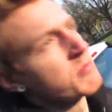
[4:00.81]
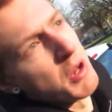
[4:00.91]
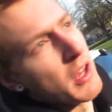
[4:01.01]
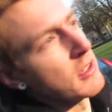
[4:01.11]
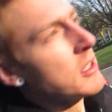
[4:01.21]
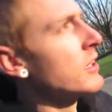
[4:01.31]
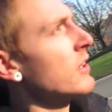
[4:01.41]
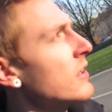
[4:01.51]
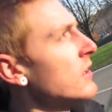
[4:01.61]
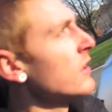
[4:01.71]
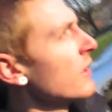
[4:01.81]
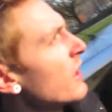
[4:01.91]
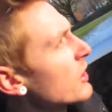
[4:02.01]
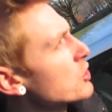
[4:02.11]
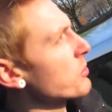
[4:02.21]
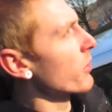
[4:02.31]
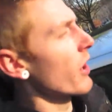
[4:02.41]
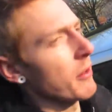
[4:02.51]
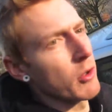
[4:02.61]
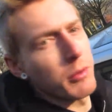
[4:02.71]
but it should be
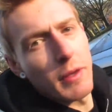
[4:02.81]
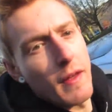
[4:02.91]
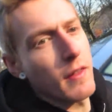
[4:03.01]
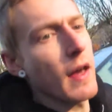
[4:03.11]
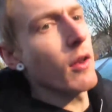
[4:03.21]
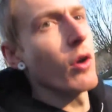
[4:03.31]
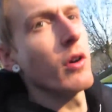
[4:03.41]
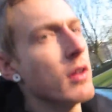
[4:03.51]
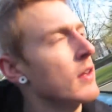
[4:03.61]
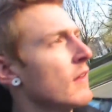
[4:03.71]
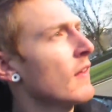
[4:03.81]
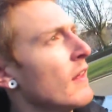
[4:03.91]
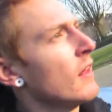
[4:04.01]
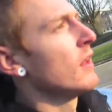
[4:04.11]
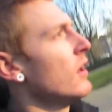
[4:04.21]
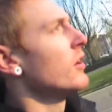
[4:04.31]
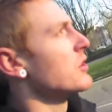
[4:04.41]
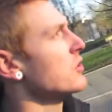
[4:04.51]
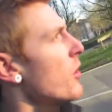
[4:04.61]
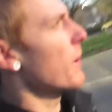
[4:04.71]
right. I'm not gonna be there that long.
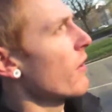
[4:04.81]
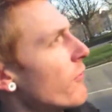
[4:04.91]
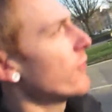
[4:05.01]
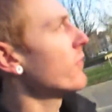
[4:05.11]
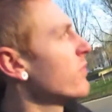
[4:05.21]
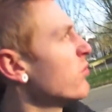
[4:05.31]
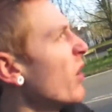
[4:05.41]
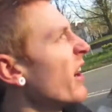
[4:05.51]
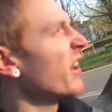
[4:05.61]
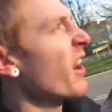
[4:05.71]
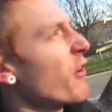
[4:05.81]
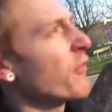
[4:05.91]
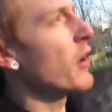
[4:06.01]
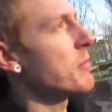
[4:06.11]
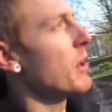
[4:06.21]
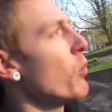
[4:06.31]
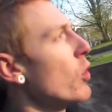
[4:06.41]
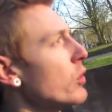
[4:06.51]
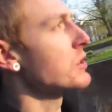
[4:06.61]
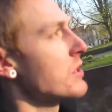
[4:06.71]
Just got about, well, I don't know, 5 minute
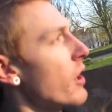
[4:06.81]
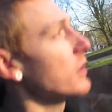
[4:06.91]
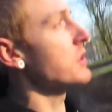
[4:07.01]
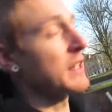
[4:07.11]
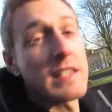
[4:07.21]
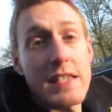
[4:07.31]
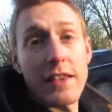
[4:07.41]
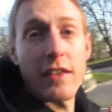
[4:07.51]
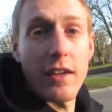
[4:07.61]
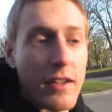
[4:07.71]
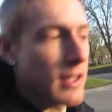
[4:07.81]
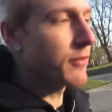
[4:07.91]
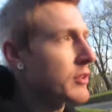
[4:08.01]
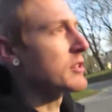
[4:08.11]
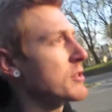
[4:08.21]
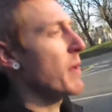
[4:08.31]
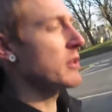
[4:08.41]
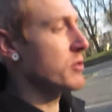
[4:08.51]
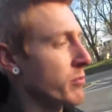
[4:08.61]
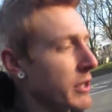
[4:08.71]
walk or so, so I can see the Clifton
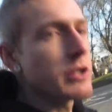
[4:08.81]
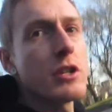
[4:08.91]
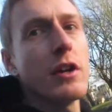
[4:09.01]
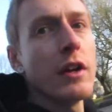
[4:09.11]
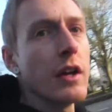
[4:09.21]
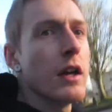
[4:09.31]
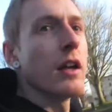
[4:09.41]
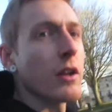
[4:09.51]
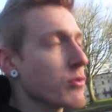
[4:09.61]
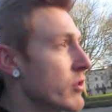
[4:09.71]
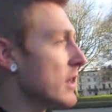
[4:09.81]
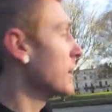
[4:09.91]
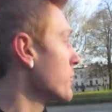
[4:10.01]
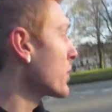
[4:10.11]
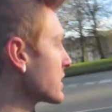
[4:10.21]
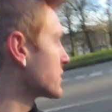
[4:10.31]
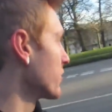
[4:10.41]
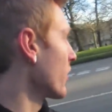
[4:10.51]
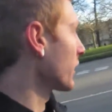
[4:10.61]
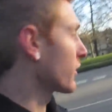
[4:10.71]
Suspension Bridge. It looks really impressive,
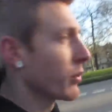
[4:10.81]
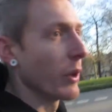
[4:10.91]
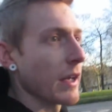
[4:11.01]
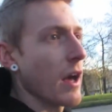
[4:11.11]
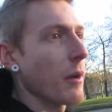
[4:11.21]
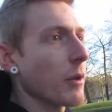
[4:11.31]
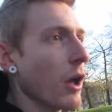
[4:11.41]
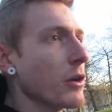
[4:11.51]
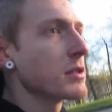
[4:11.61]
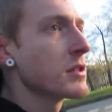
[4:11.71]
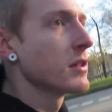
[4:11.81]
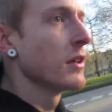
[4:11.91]
like when I get up close.